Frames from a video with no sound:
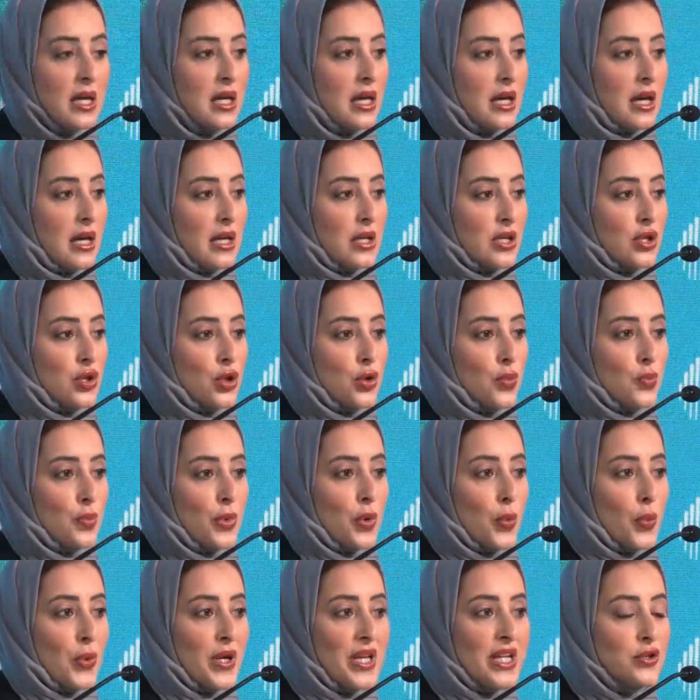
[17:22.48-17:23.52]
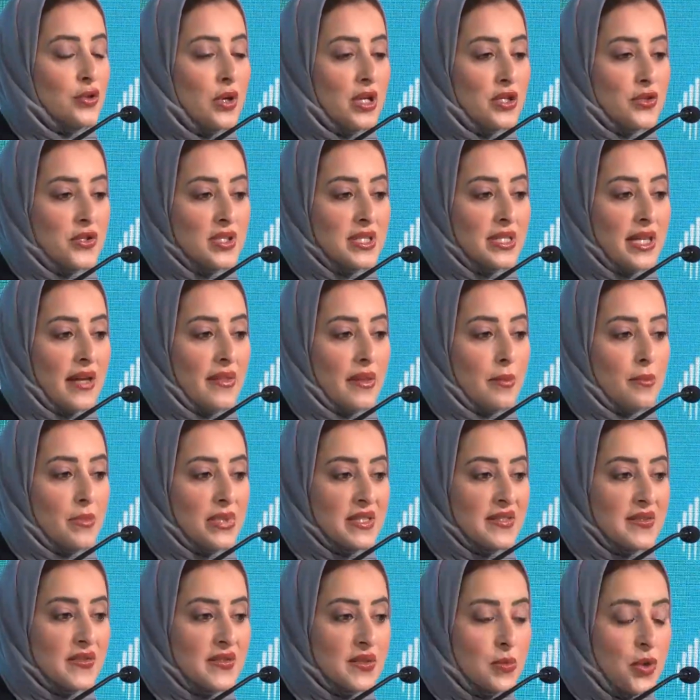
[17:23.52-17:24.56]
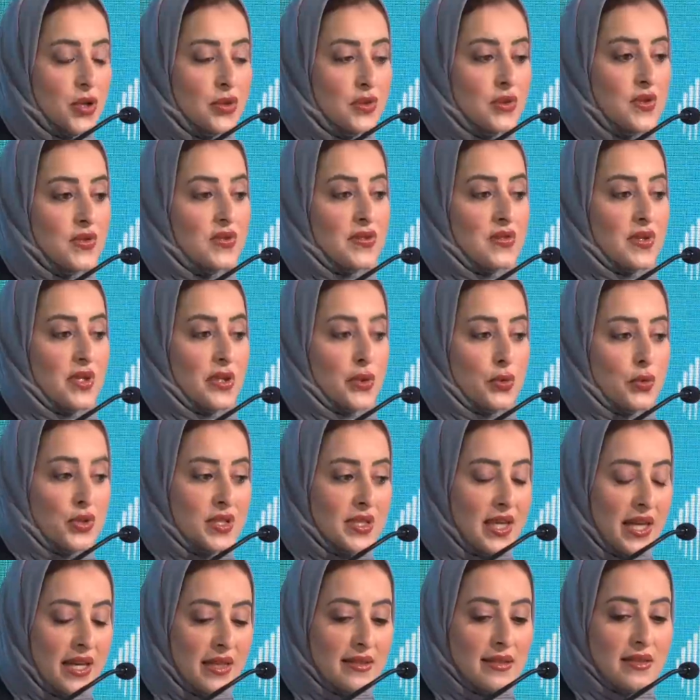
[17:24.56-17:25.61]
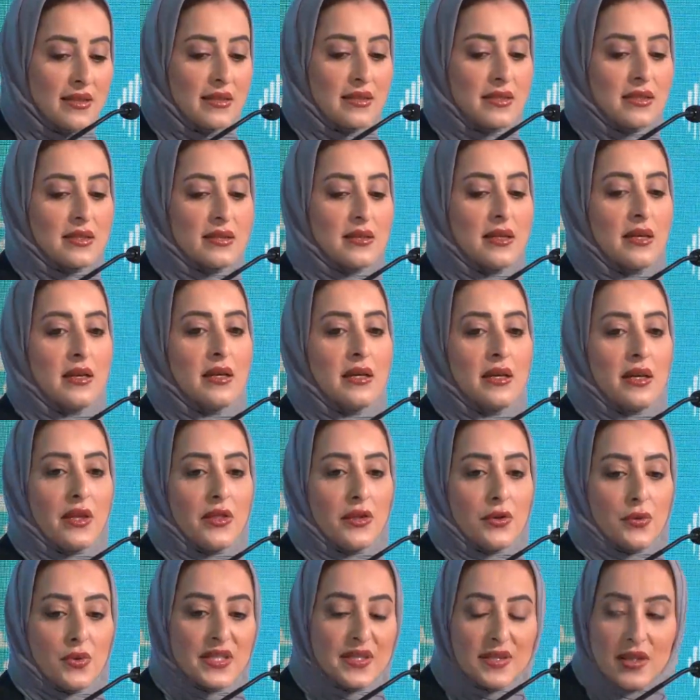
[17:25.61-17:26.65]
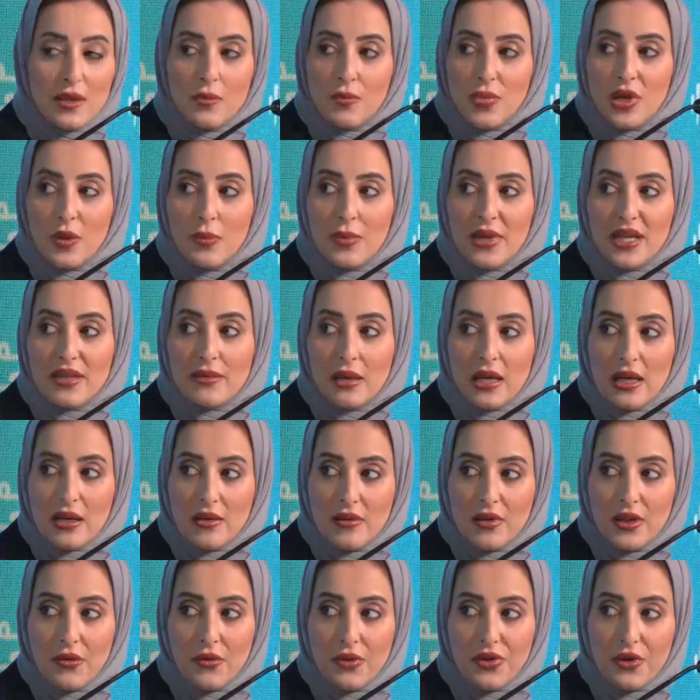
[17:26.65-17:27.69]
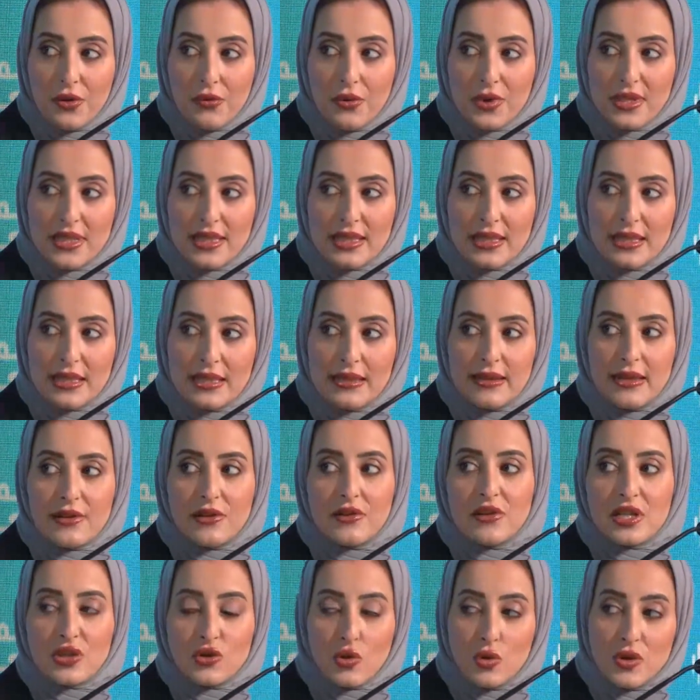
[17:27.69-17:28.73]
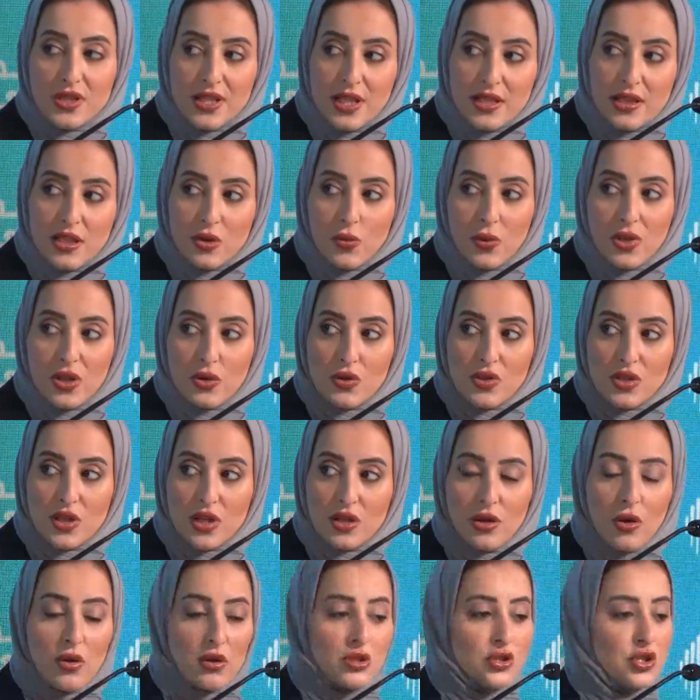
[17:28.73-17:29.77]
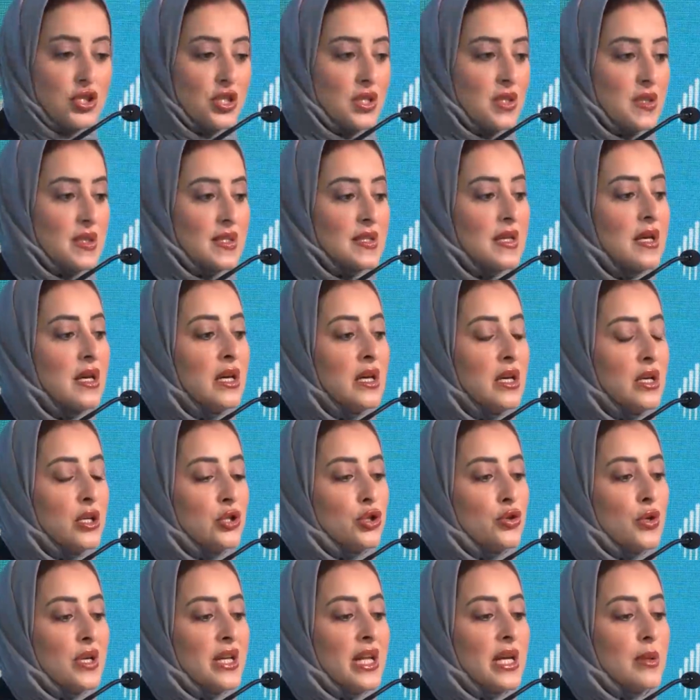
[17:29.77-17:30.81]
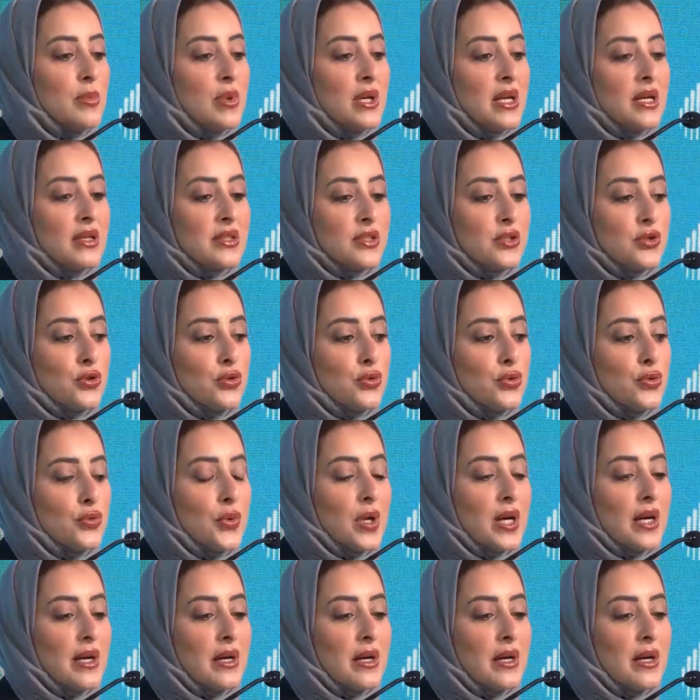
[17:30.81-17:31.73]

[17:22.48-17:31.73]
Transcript: we need to understand the business models, the use cases, the risks that are associated with those technologies to enable us to